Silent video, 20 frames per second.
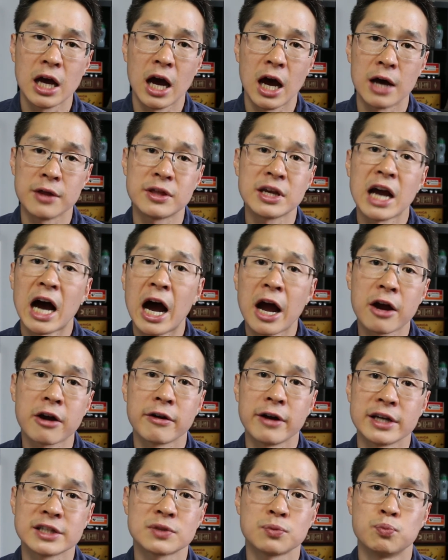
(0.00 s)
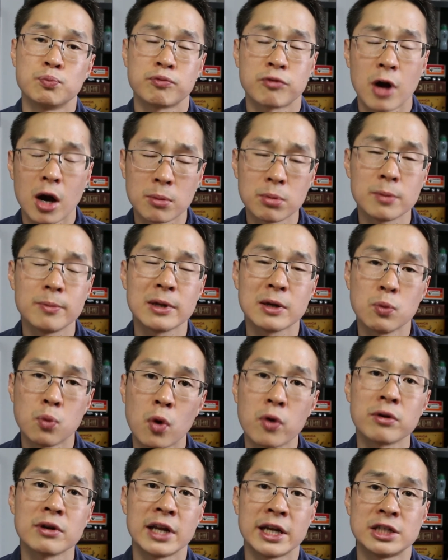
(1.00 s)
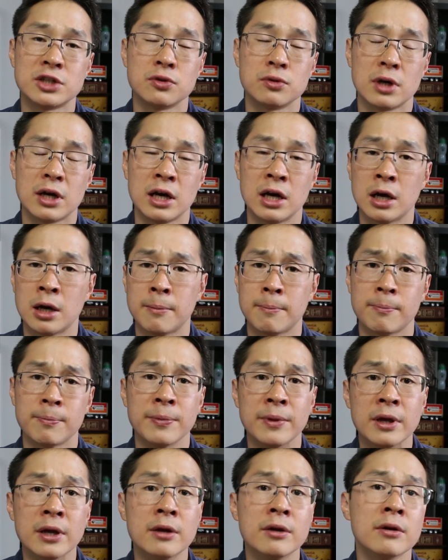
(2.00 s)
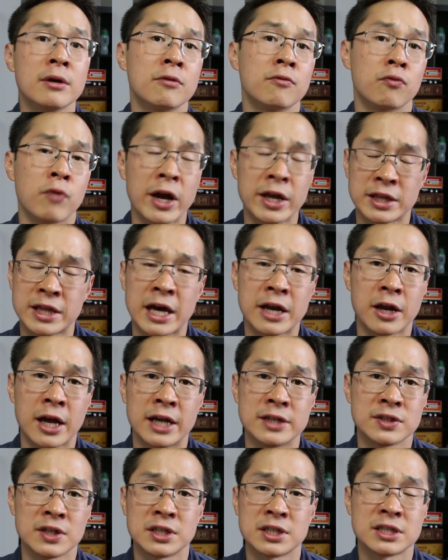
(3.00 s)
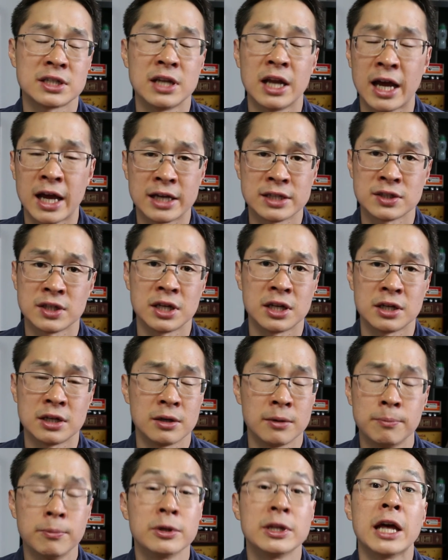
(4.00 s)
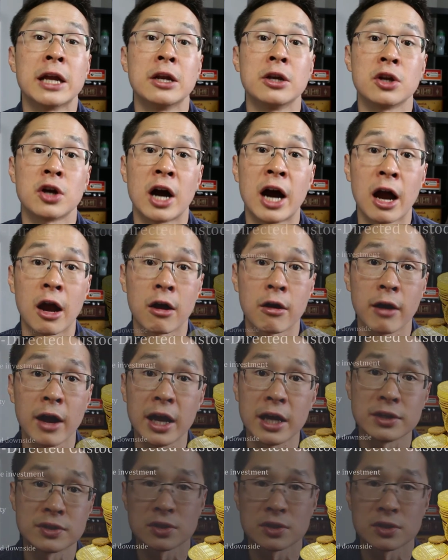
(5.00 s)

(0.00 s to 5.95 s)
uh, the I R S probably won't let you um, write that as a, as a, put that in your I R A.